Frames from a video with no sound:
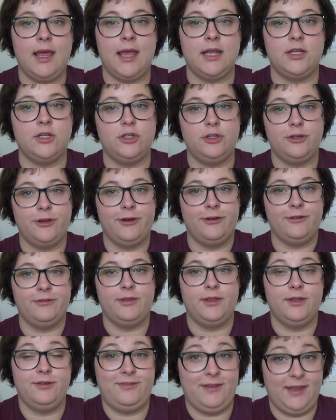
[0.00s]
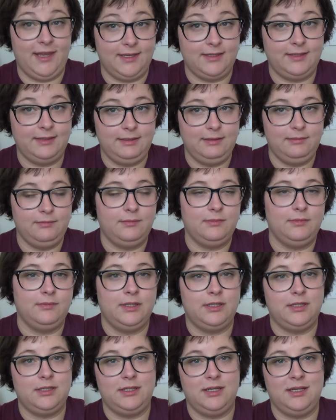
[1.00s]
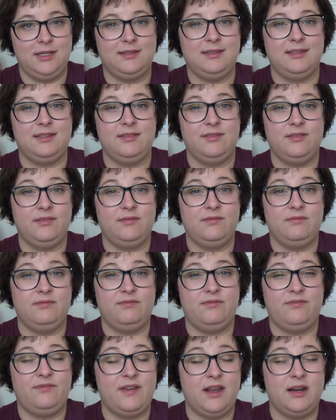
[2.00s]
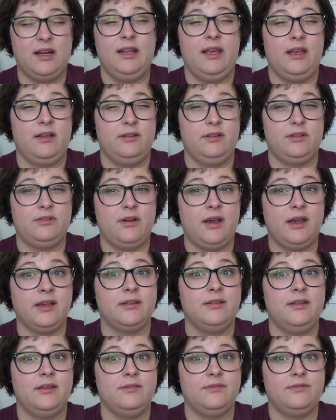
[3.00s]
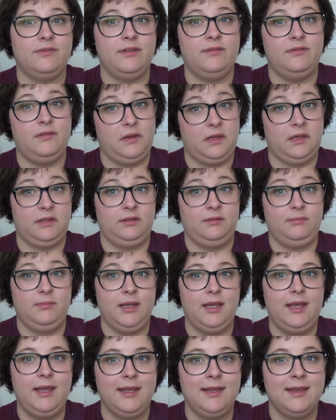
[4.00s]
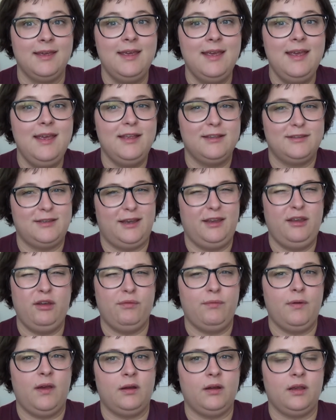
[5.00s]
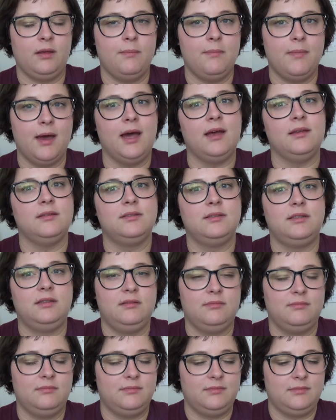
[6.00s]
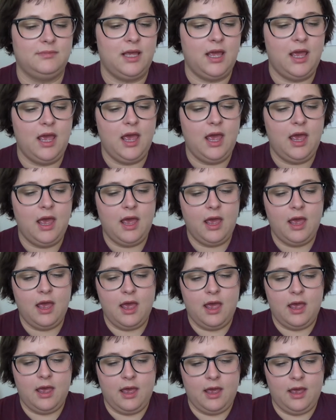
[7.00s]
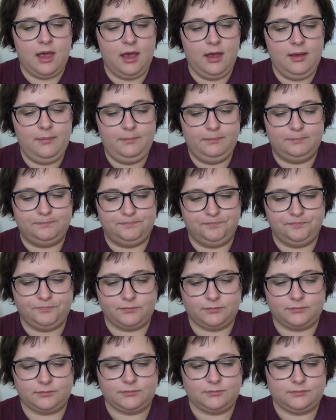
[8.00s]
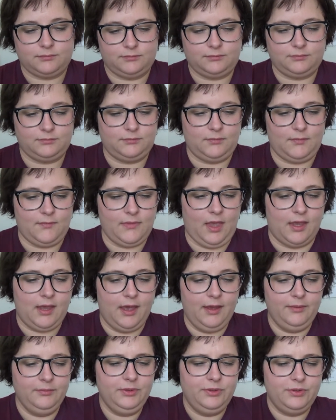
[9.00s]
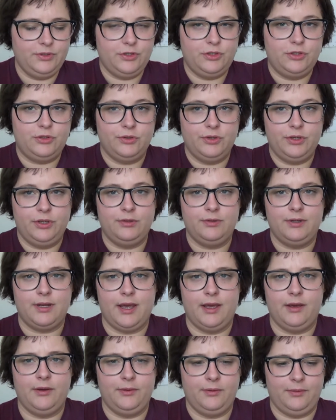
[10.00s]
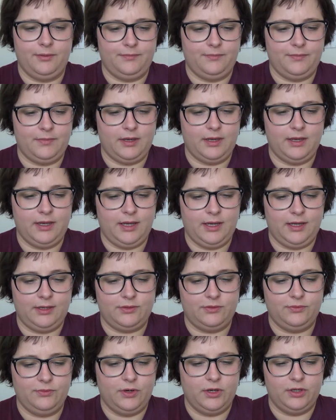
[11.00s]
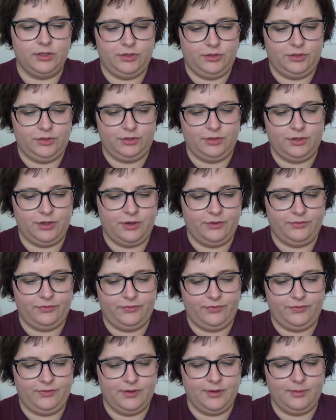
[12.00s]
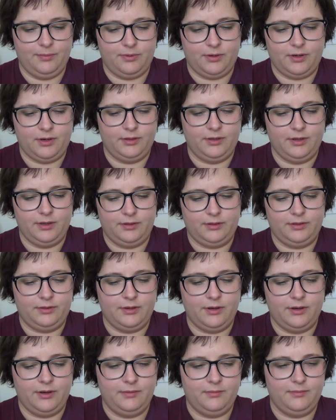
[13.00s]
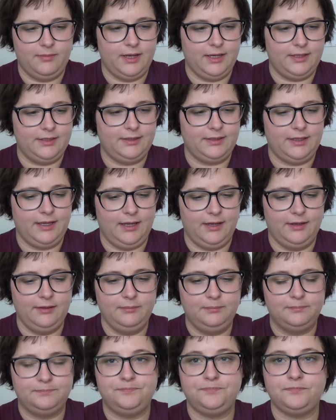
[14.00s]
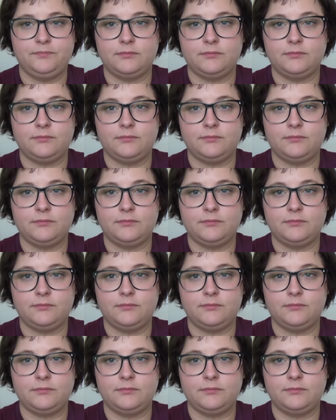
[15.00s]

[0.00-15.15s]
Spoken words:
edge of the face, which is fairly unattractive if you ask me. It's like you're wearing a mask. I'm going to show you now a swatch of the product on my skin.